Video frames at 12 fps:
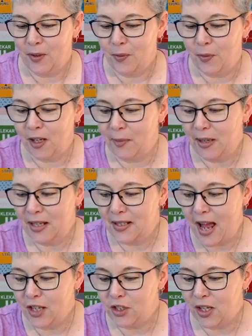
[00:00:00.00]
We're going to be
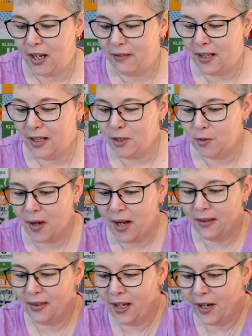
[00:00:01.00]
attaching this
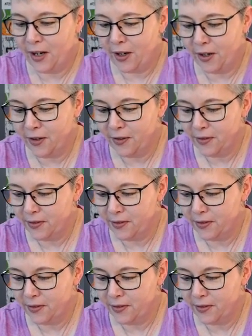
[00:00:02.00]
right there.